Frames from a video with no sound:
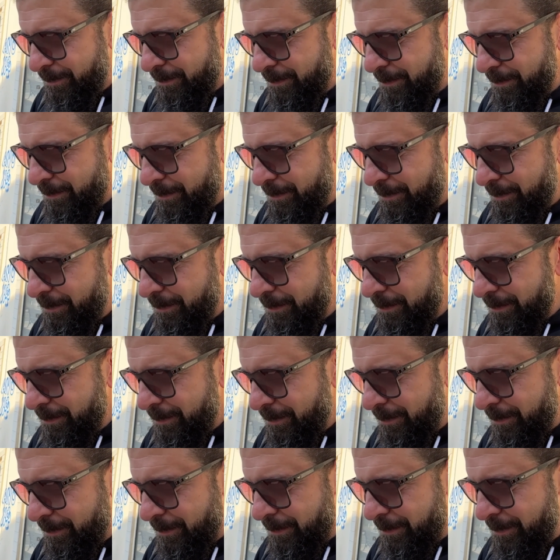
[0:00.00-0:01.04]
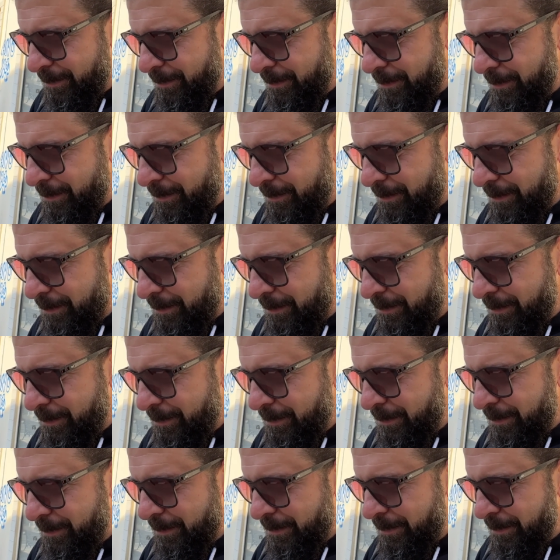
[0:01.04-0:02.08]

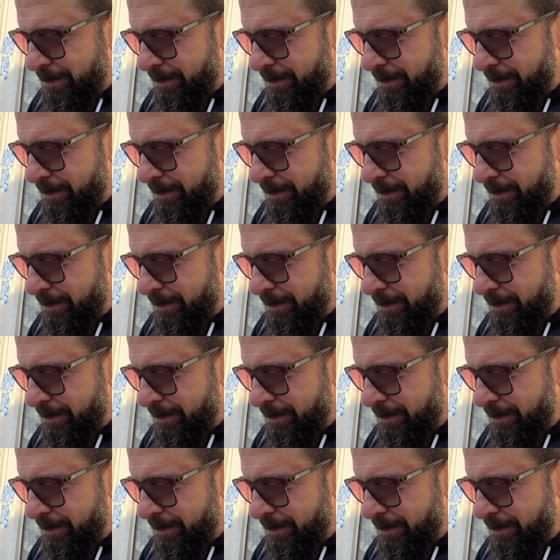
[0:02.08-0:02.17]
No one is speaking in this clip.